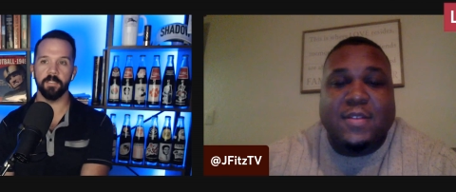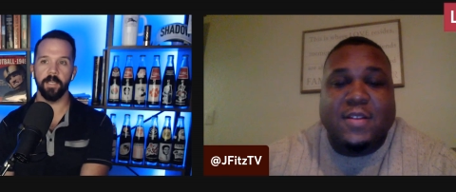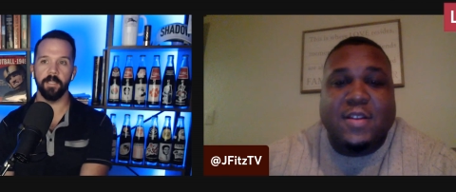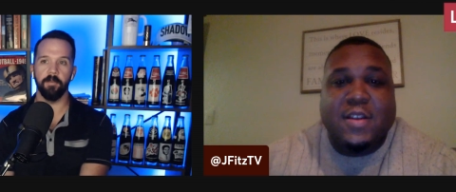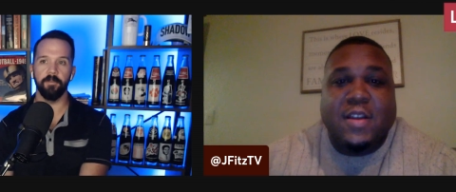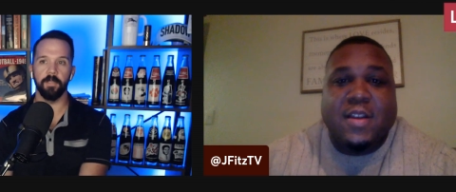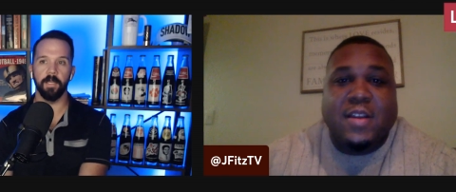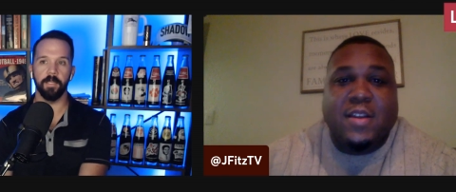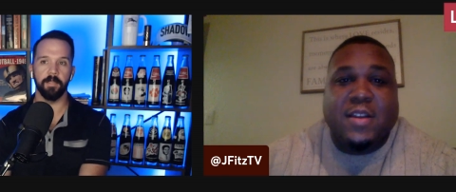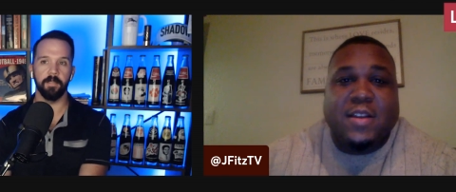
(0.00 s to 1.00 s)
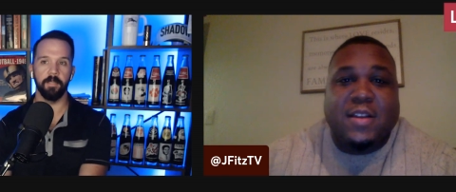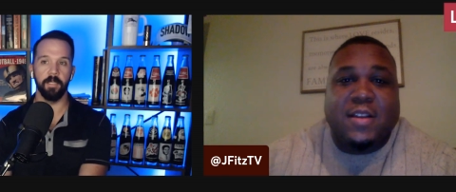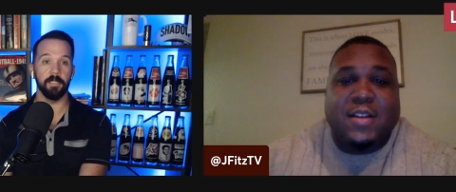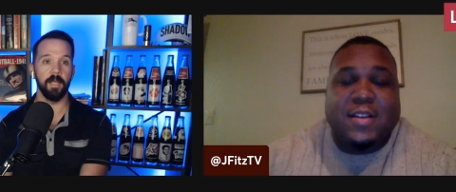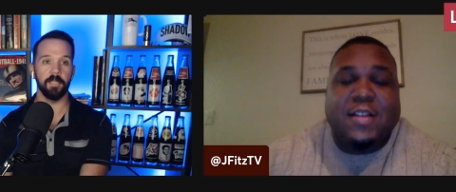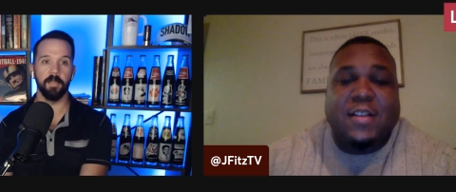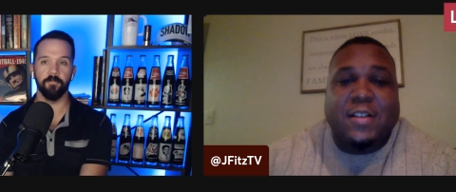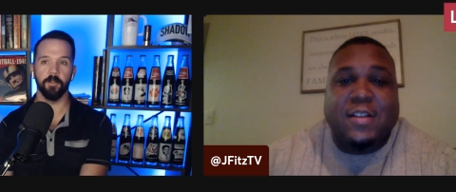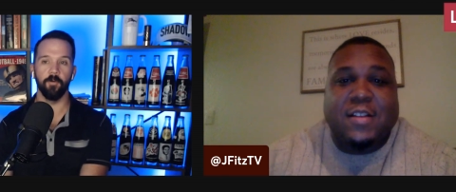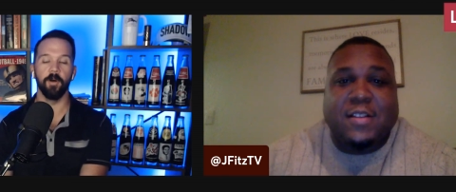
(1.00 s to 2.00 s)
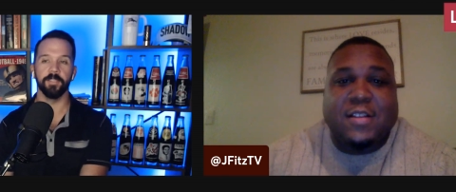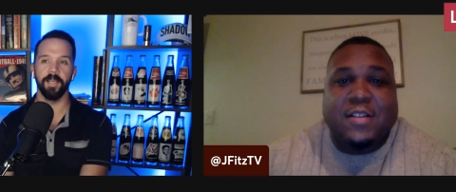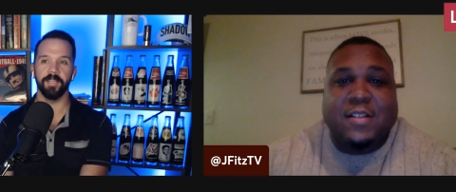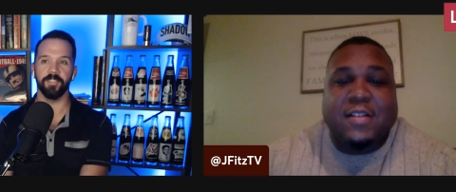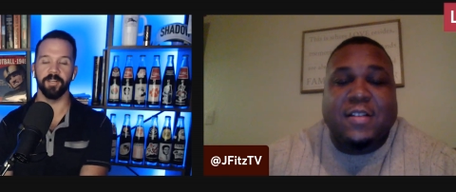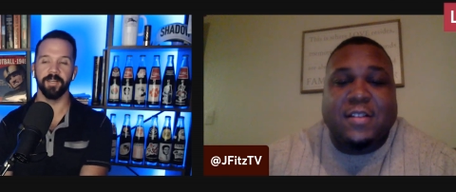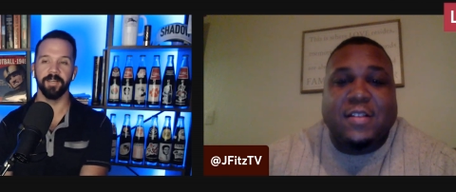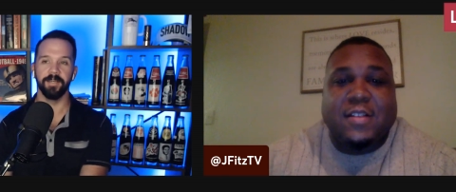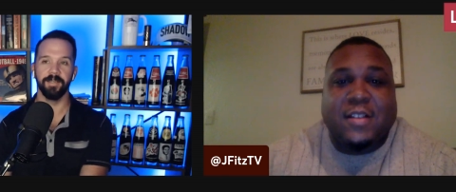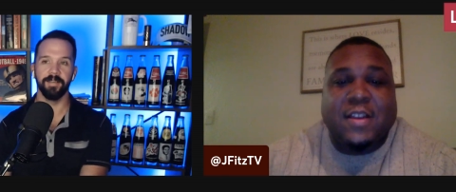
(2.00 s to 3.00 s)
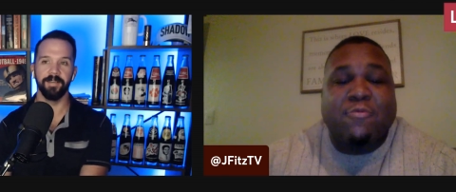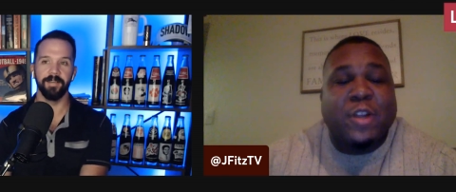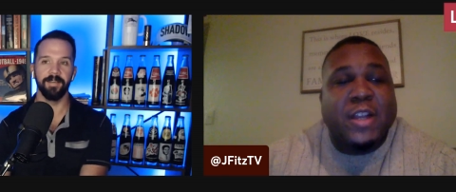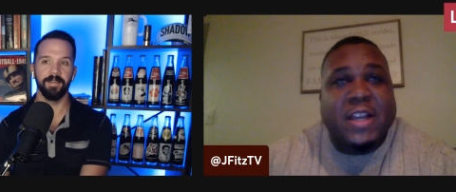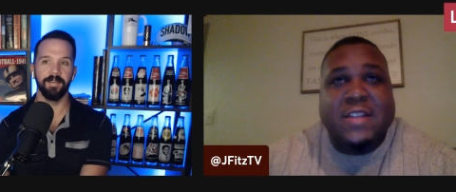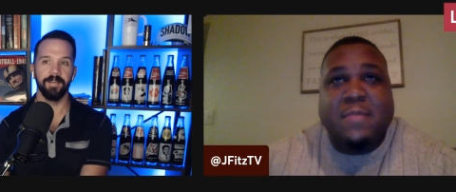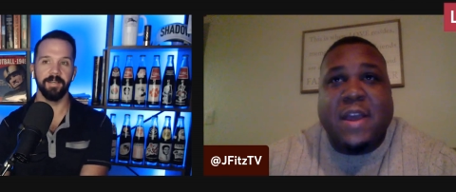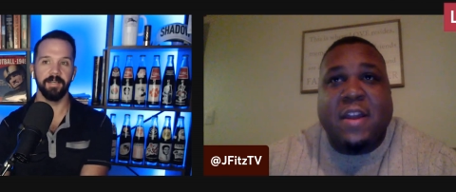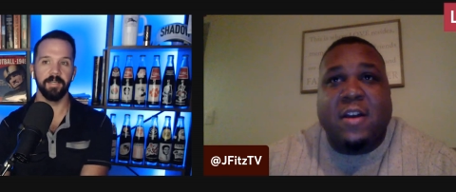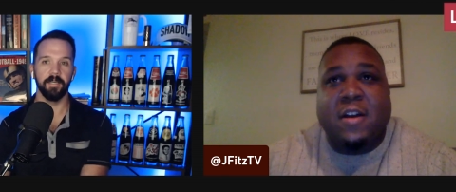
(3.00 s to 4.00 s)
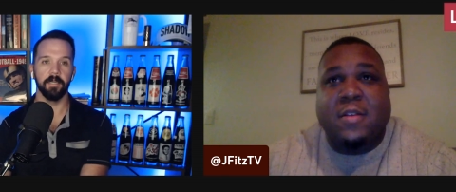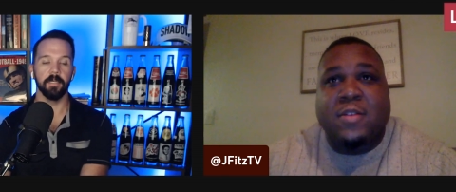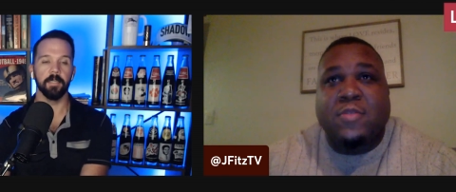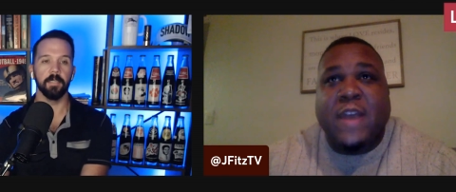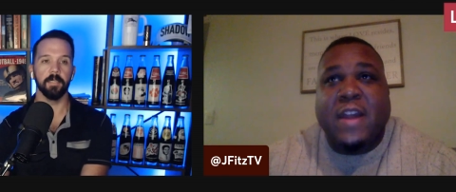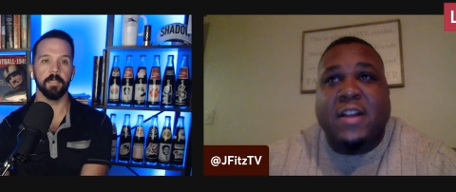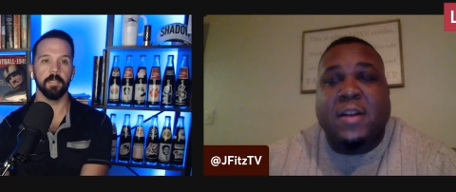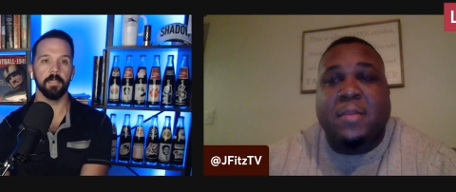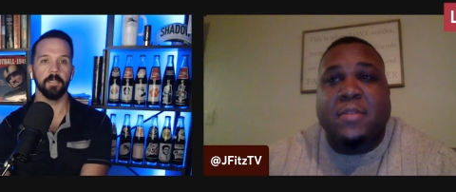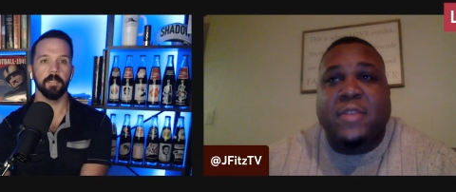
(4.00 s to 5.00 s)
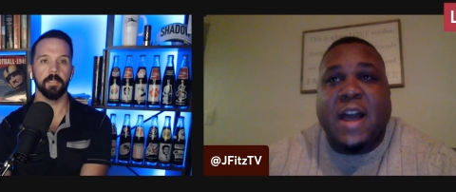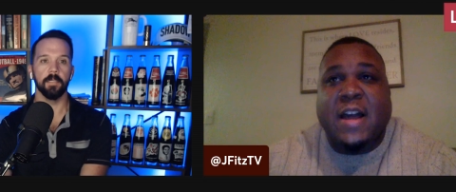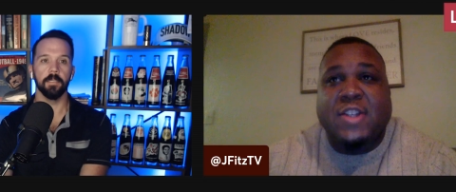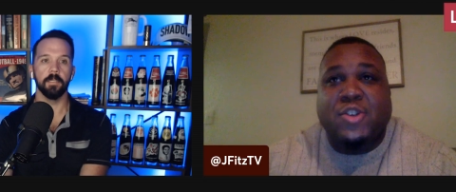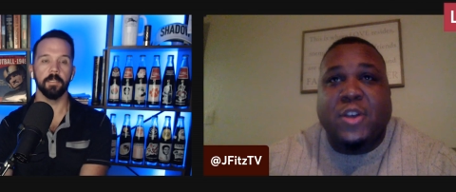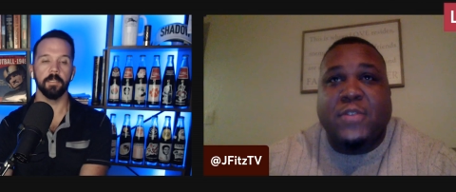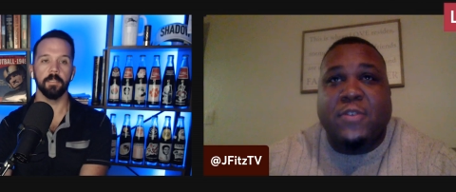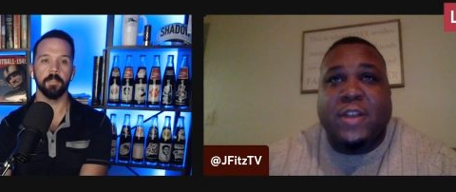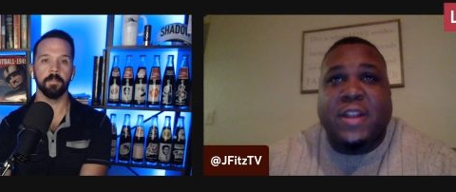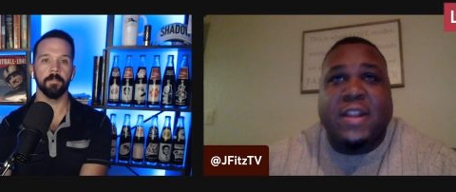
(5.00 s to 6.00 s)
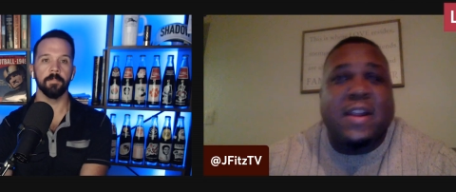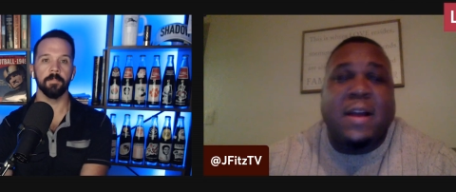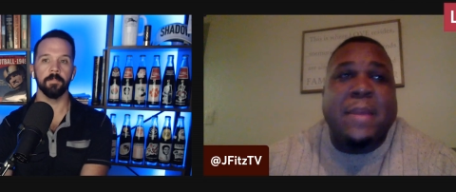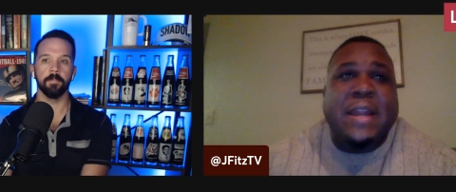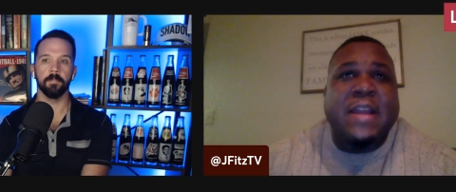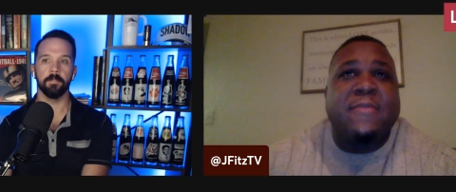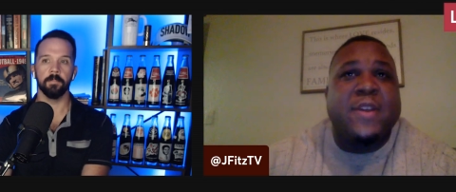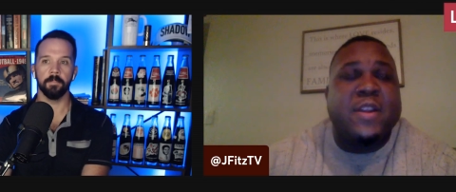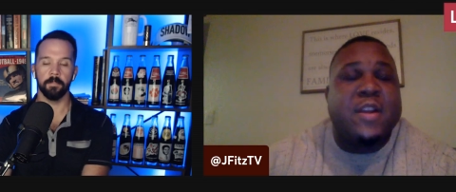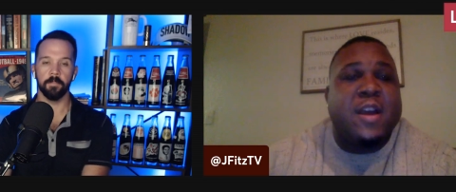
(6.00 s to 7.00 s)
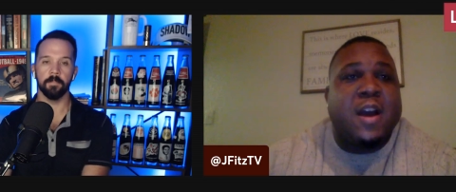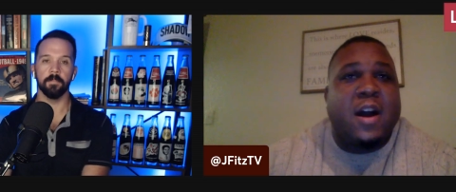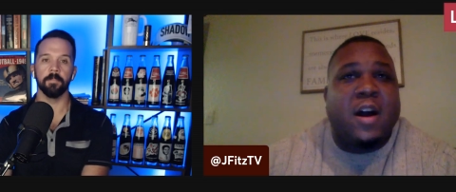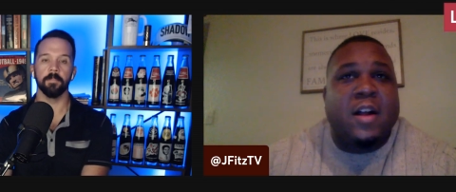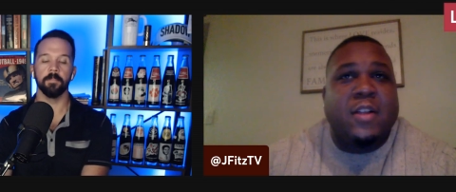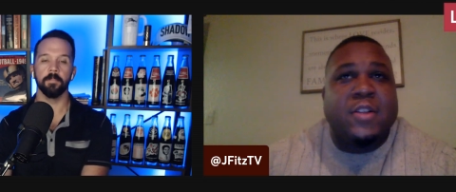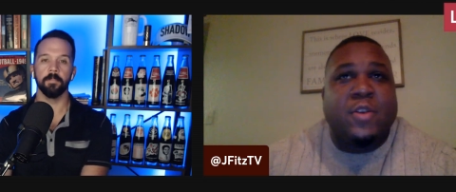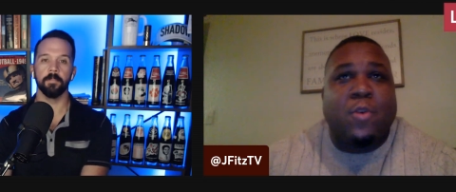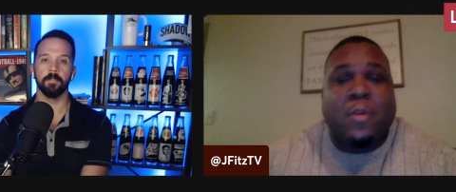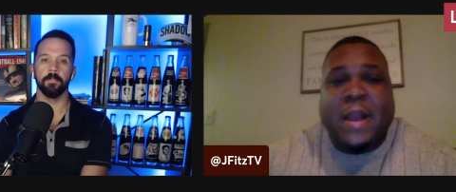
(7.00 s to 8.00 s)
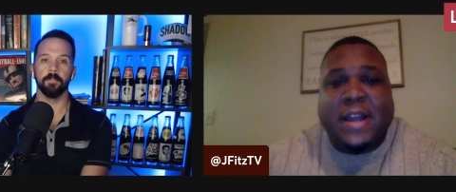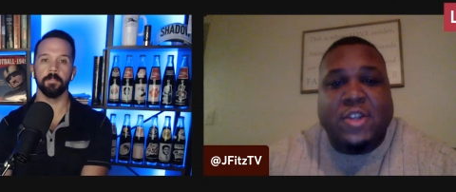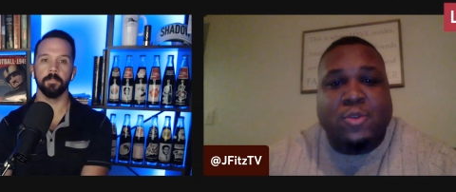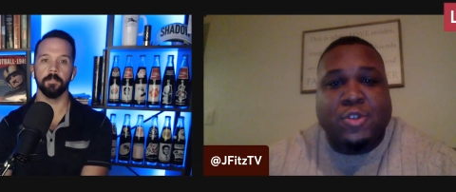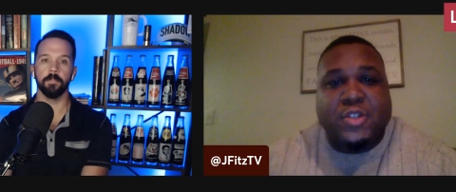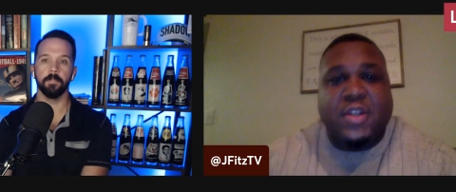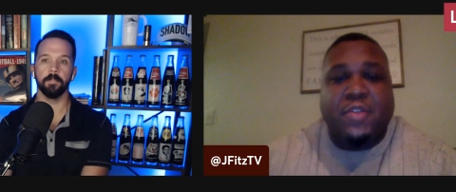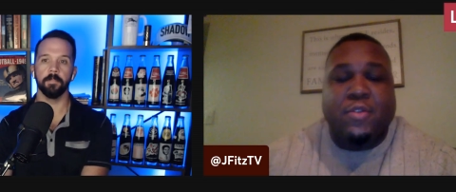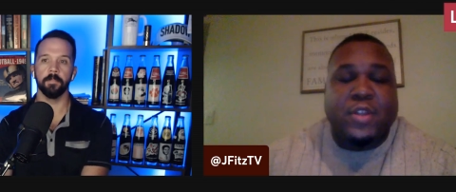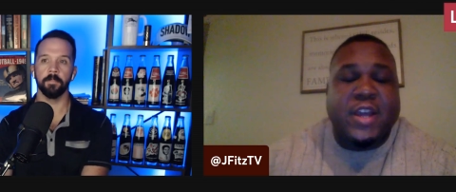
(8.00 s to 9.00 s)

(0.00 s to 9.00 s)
Speaker 1: slate? I feel like it's a lot tougher than it was last year.
Speaker 2: It really is, man. You had a couple of guys transfer in. I mean, even the quarterback at Georgia Southern, who